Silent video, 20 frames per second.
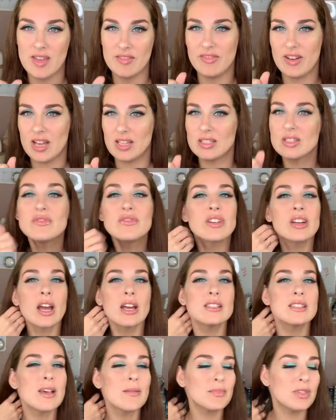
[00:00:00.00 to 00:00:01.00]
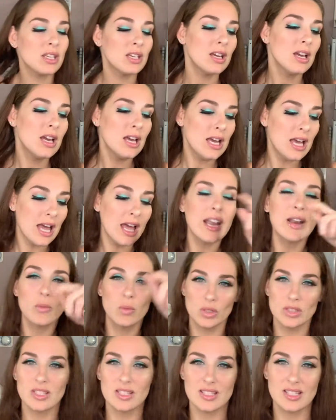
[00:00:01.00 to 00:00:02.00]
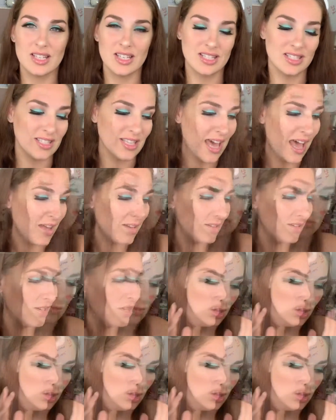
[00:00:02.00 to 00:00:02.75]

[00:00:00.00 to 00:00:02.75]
if I do forget something, and we'll discuss that.